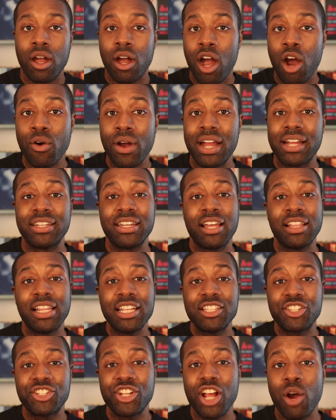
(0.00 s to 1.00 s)
Alright, now
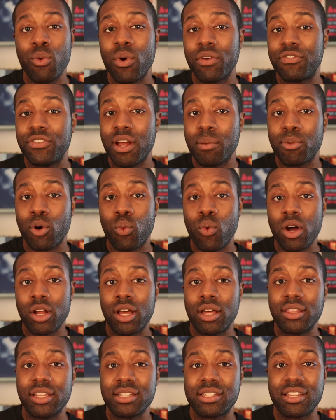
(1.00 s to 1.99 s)
let's start with number 1
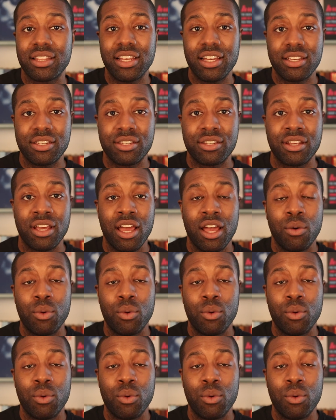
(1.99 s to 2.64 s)
on this list,